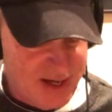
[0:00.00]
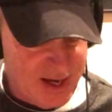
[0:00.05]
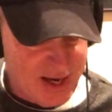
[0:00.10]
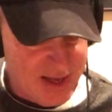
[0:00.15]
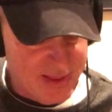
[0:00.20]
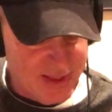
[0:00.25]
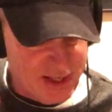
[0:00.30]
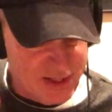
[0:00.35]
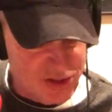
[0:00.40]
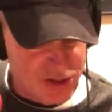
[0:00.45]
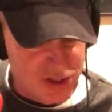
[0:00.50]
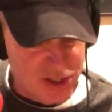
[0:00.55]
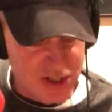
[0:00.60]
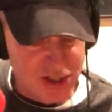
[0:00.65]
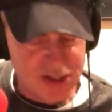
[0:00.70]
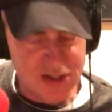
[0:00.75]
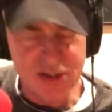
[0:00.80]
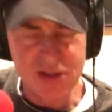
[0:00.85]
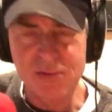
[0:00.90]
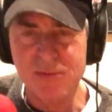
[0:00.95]
And then
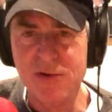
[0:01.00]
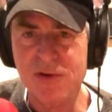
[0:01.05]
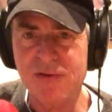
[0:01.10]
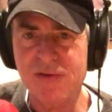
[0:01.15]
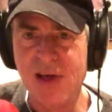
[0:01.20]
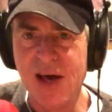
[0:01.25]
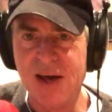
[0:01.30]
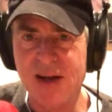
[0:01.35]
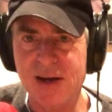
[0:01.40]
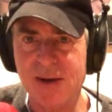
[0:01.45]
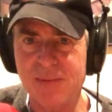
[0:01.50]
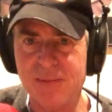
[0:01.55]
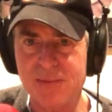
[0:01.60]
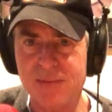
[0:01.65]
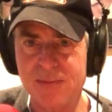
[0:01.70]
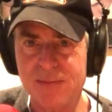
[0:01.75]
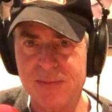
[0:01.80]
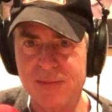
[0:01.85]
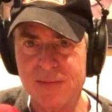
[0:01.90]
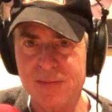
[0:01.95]
G is you move that up
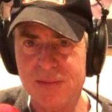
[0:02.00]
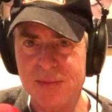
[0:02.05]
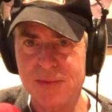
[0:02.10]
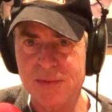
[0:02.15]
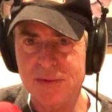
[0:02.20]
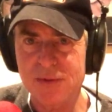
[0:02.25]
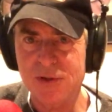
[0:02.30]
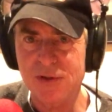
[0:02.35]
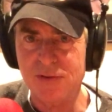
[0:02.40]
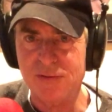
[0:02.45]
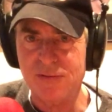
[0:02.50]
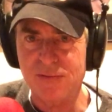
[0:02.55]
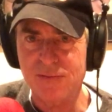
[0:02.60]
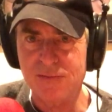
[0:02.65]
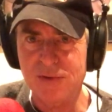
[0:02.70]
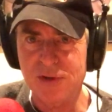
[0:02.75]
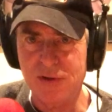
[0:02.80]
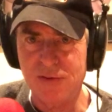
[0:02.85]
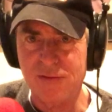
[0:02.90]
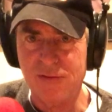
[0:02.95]
two,
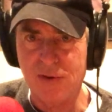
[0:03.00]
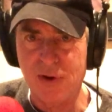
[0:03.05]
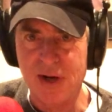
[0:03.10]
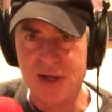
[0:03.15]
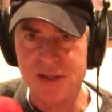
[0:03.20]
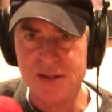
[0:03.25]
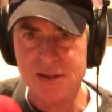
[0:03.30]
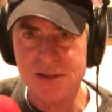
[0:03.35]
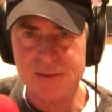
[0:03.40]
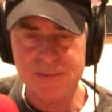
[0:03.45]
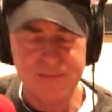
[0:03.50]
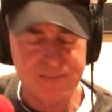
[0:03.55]
two frets.